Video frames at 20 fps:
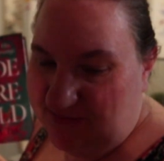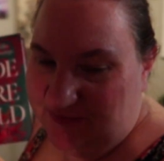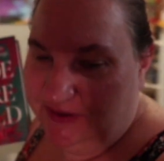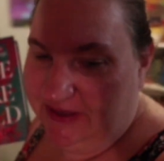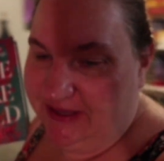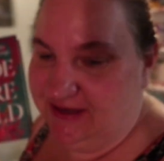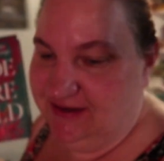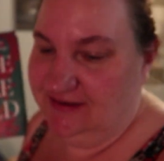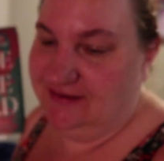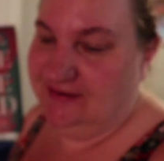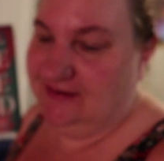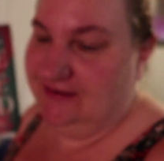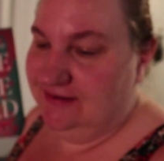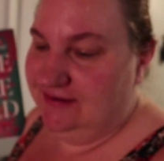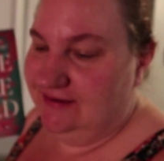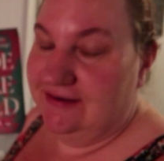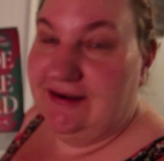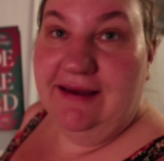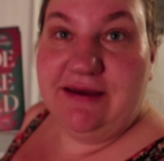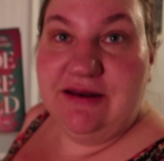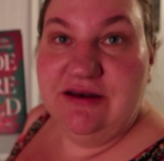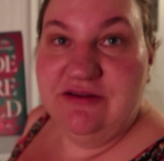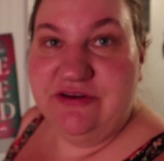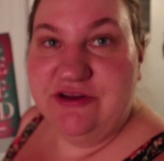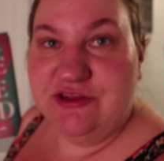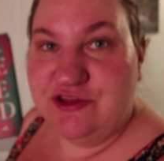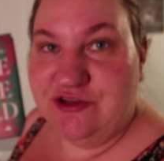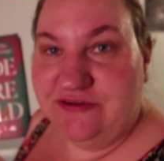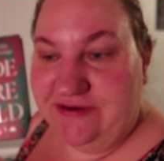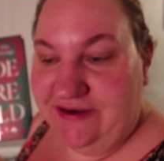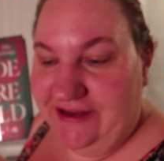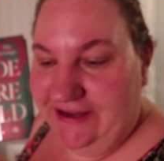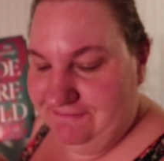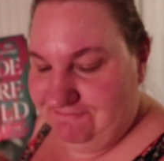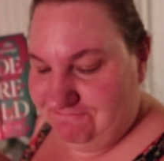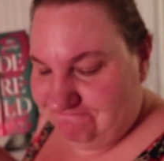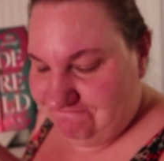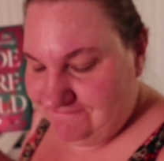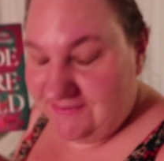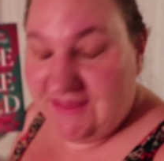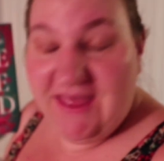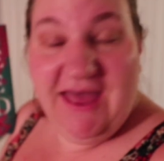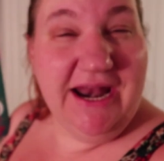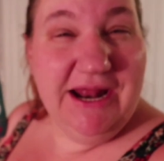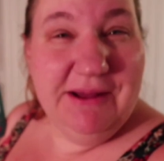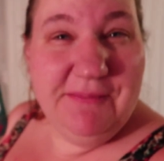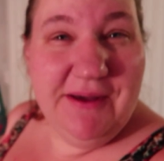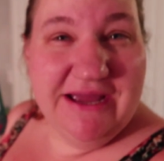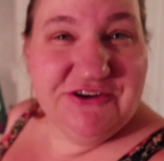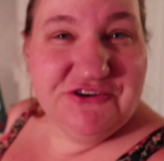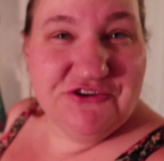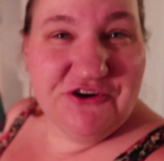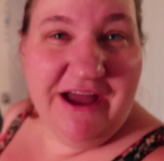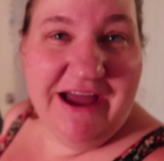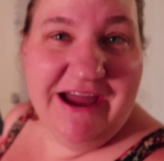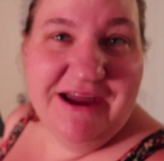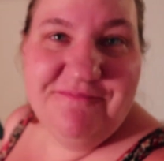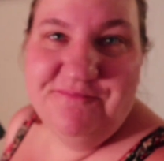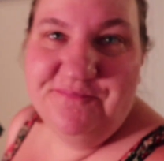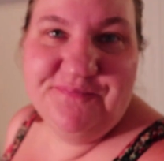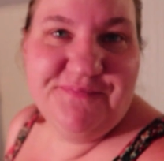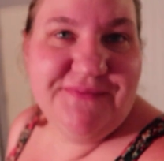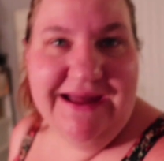but not gonna finish it tonight. Thought I might try,